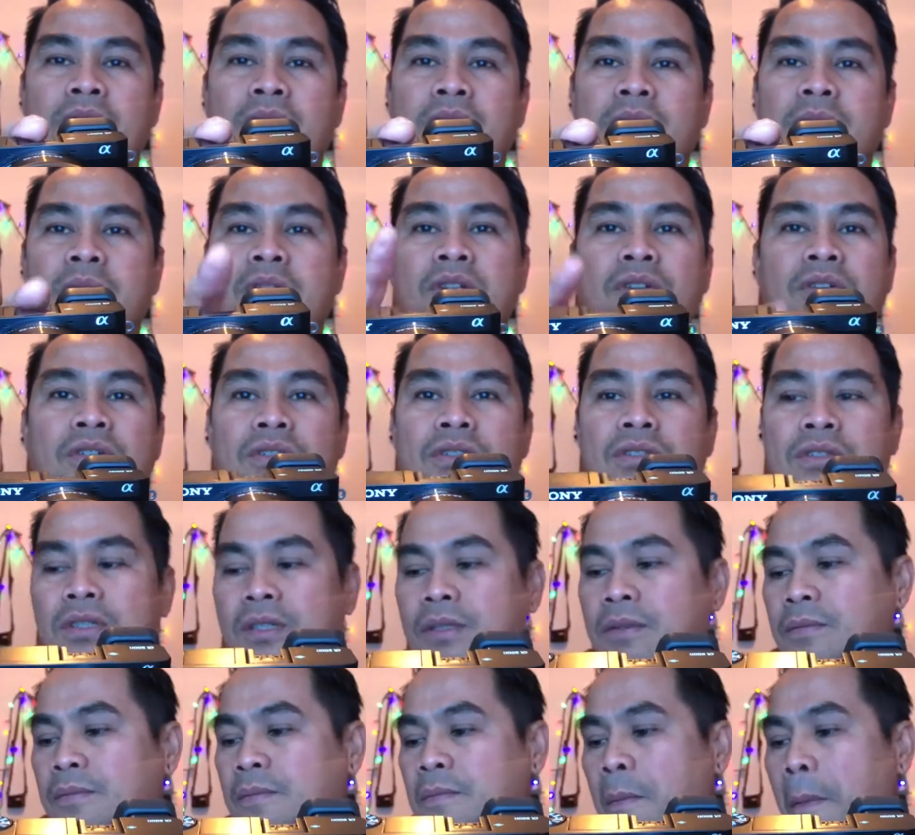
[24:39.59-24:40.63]
Because
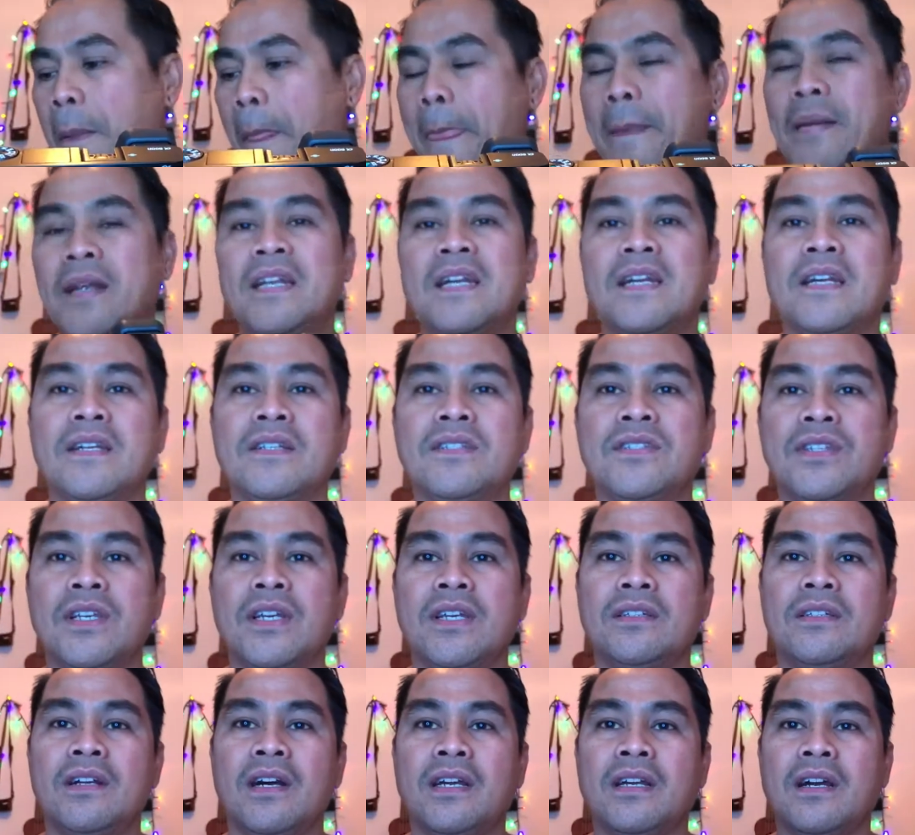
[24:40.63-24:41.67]
like I
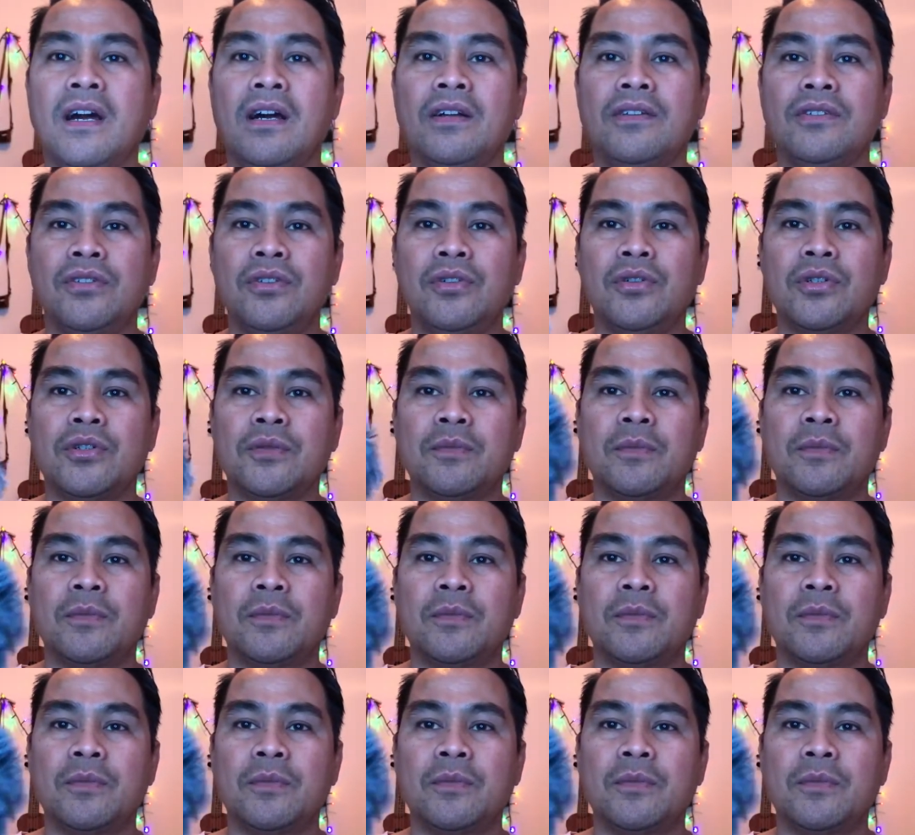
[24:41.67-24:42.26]
said, I can't use